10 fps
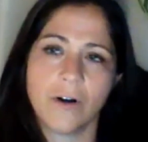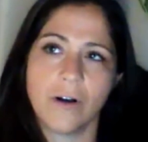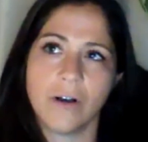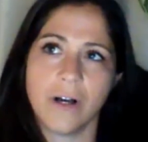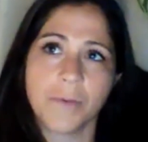
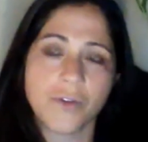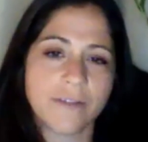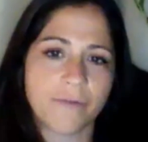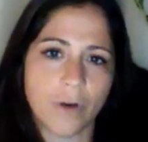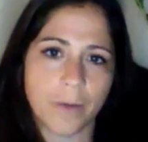Well, most
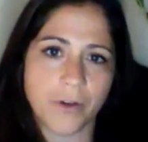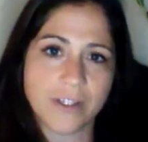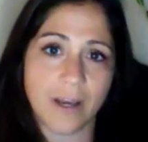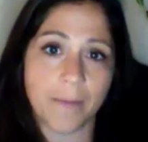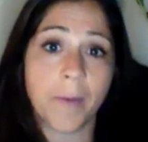and foremost,
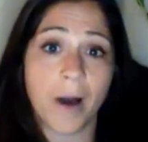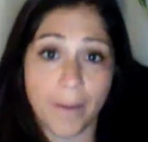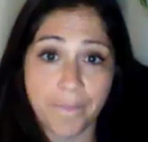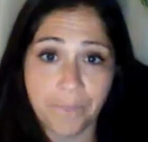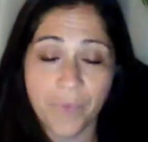I'm a
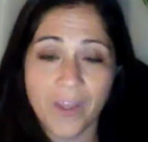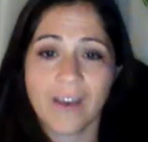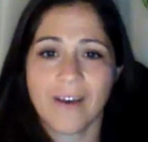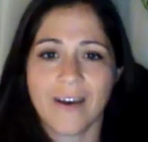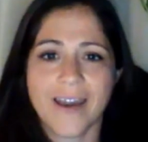mom.
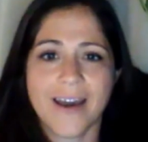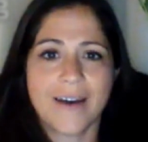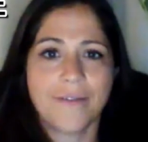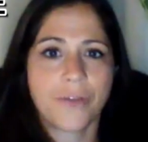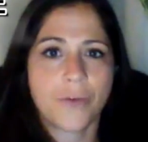I
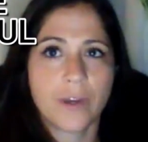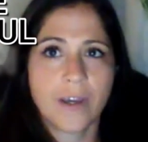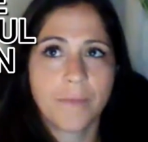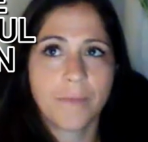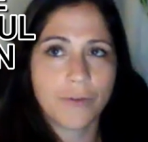have
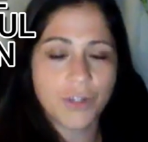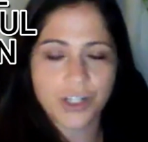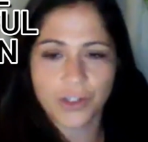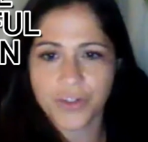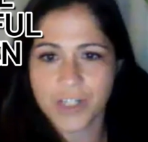three beautiful
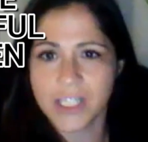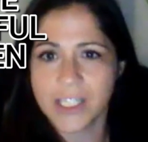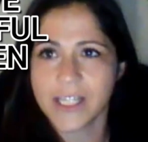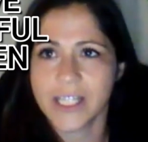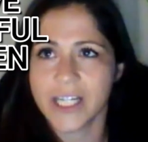children.
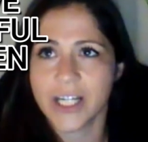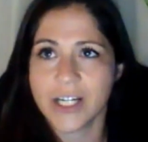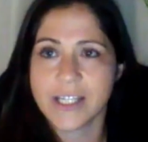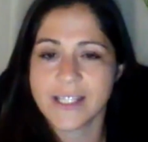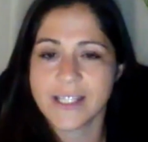They're
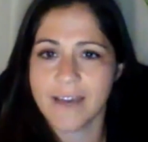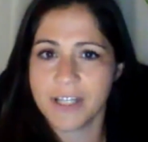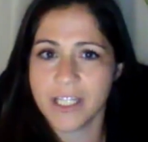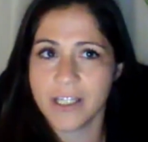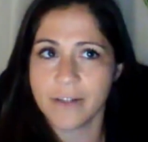
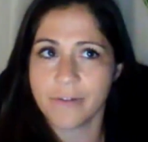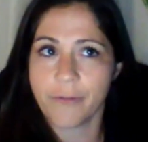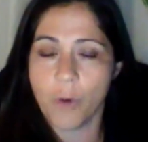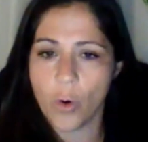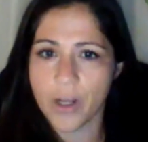7,
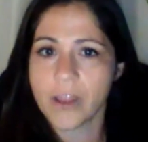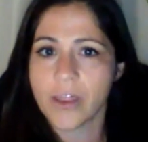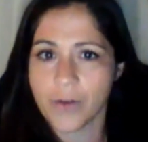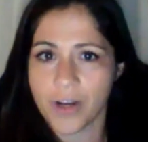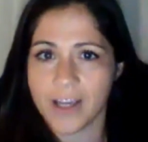4,
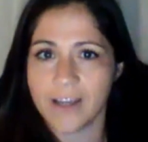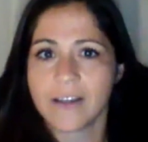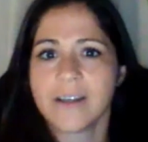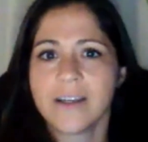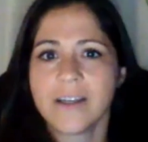and 3.
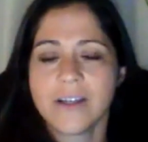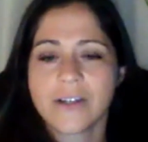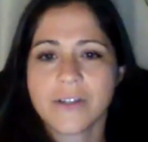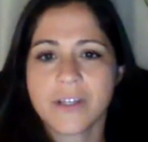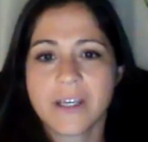
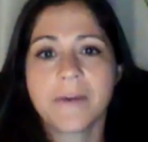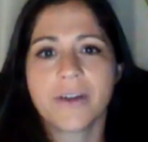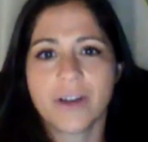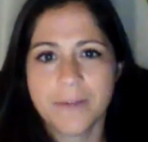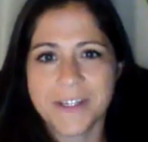So they keep me
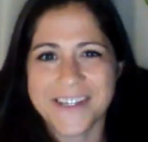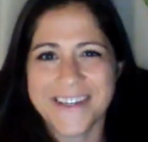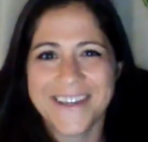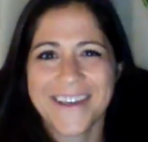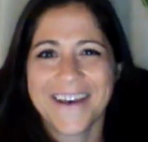very busy.